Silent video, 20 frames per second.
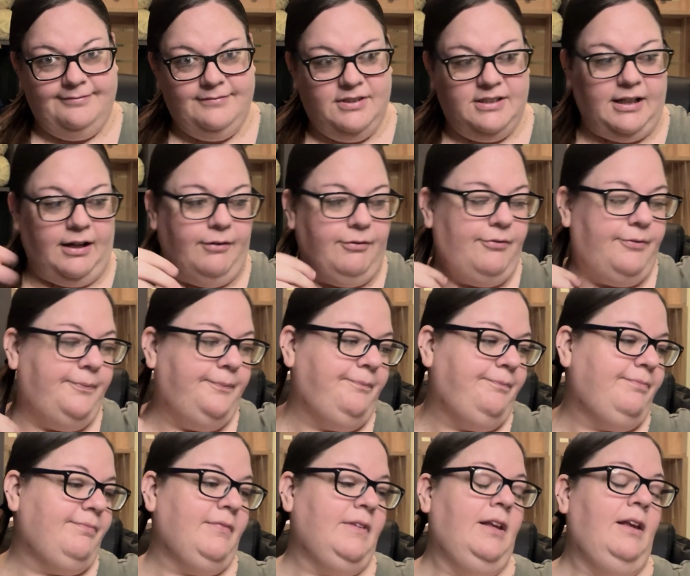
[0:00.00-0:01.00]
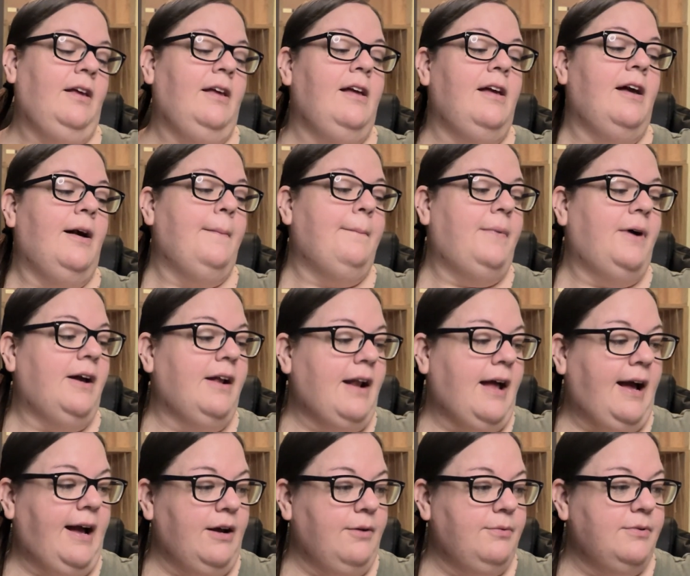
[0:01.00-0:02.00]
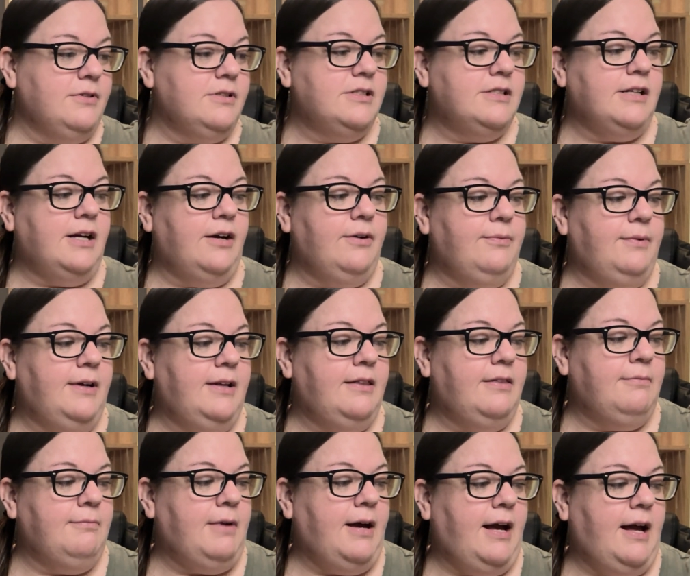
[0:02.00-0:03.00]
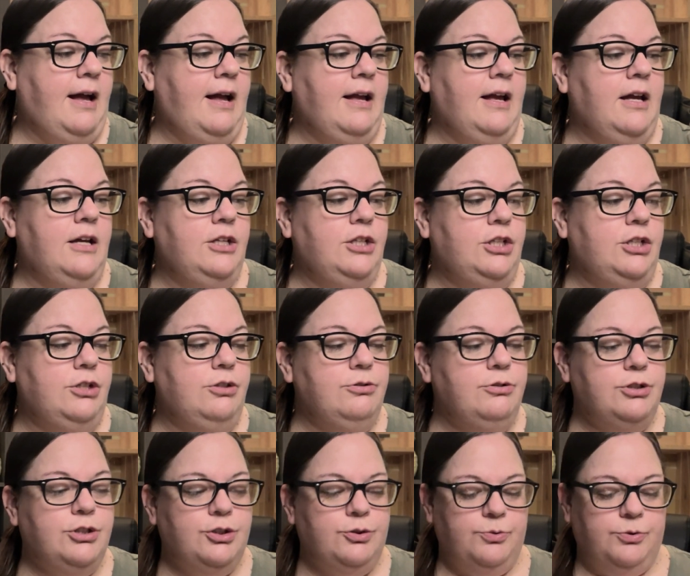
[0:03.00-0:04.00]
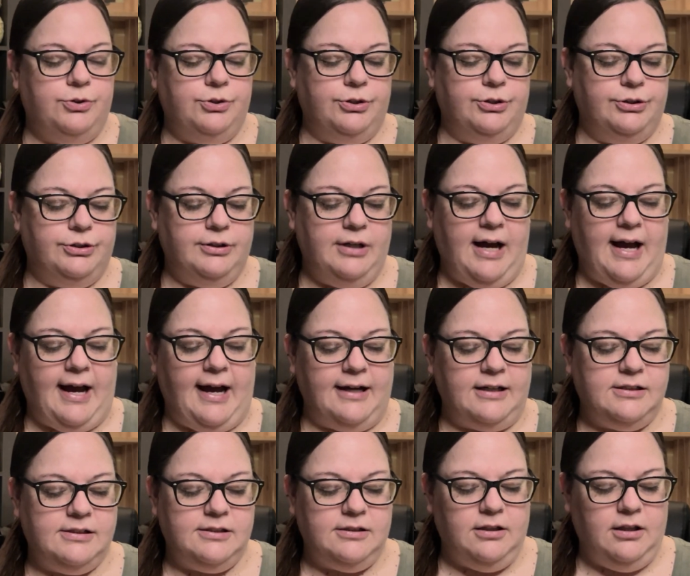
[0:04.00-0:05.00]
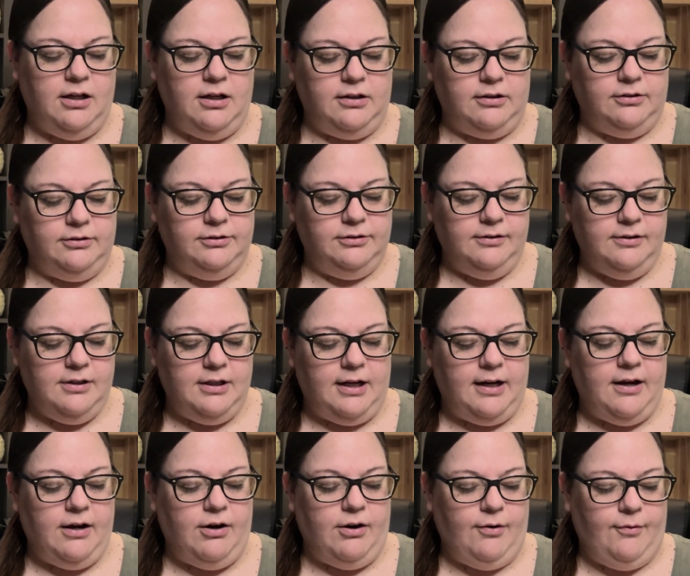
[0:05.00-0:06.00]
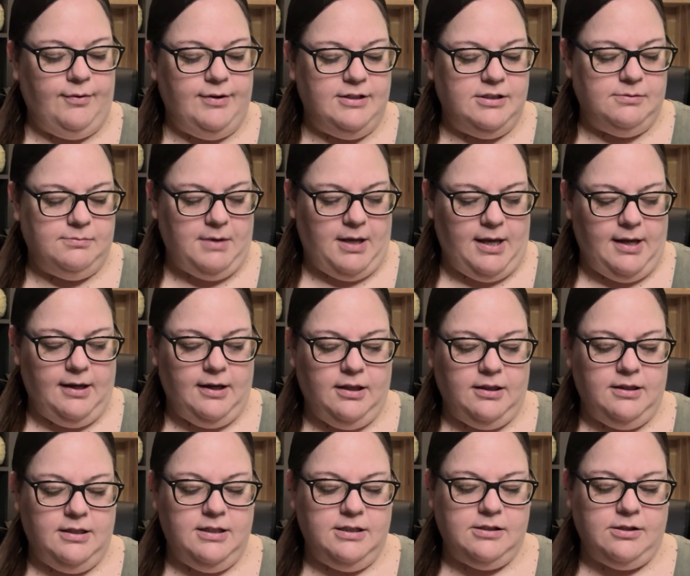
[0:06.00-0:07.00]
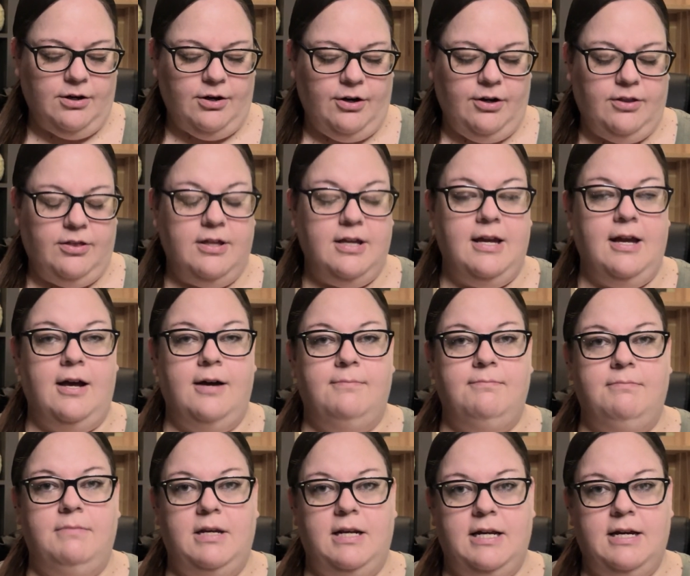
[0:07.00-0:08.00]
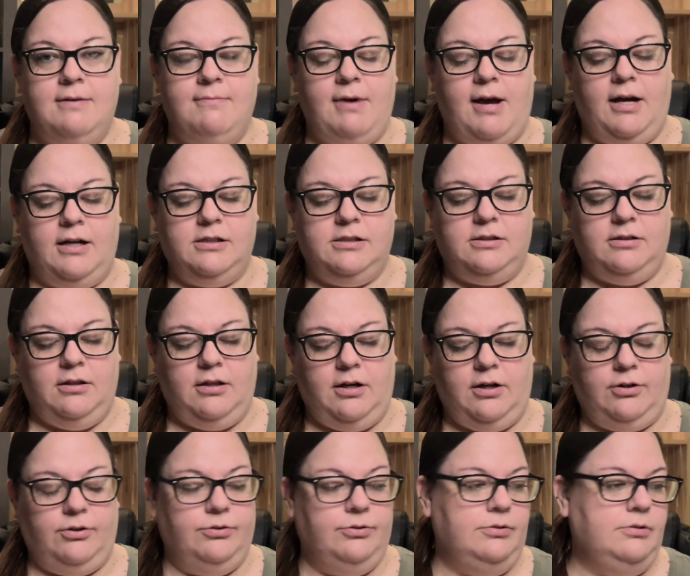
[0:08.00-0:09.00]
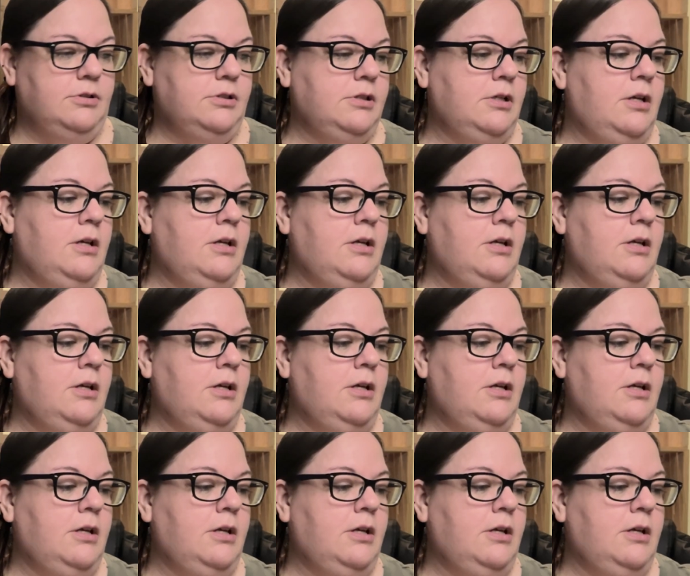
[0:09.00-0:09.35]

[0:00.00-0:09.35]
stuff. But I will start with my usual axolotl that I always make. These are the medium axolotls